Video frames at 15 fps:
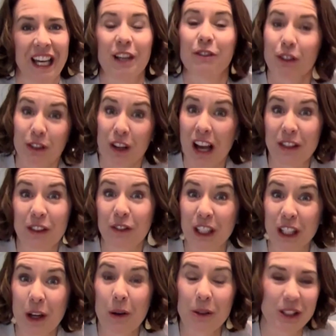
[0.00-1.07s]
If you've liked the
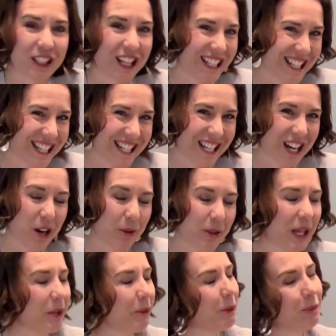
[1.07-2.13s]
video and you'd like to share it with
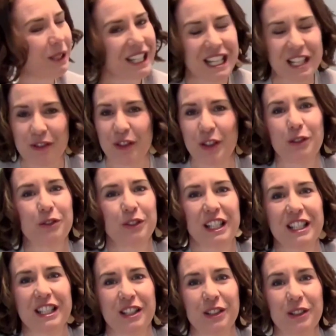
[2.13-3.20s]
anyone, please feel
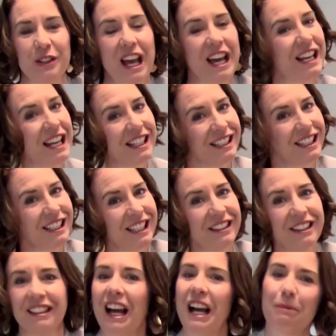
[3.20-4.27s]
free to do that and click
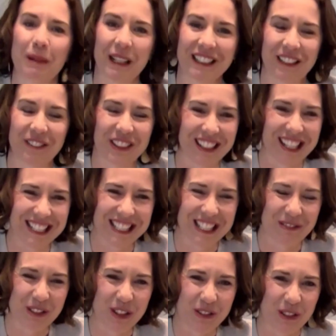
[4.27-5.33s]
the like button if you'd like to
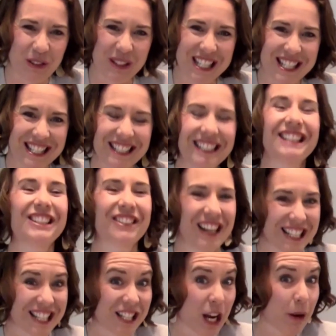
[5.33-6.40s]
hear more from us. It's
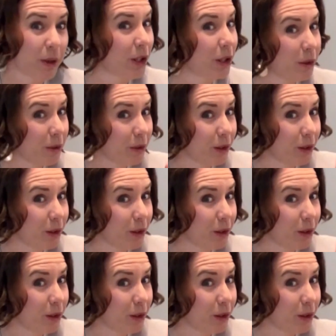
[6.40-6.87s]
great to chat with you.